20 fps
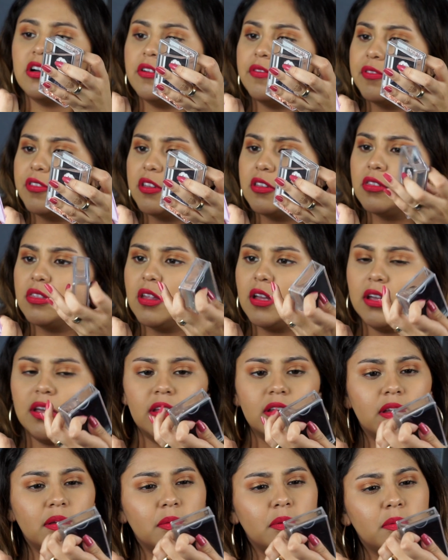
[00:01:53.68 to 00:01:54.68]
of the
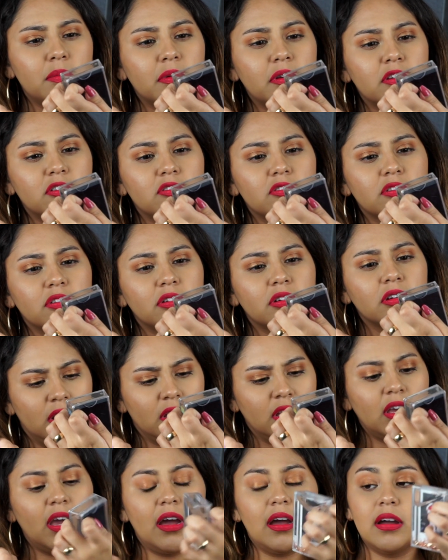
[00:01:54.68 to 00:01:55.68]
night. Let me make sure.
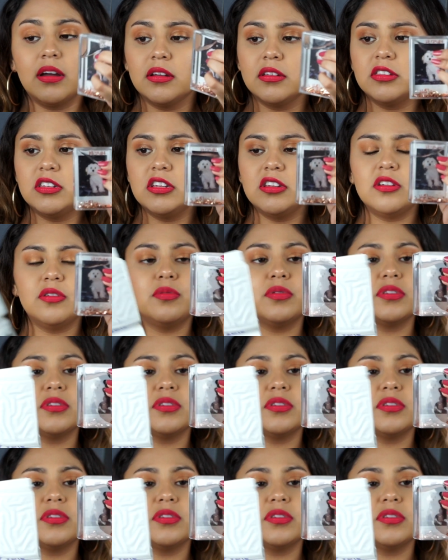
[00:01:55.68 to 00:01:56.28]
Yeah, Dino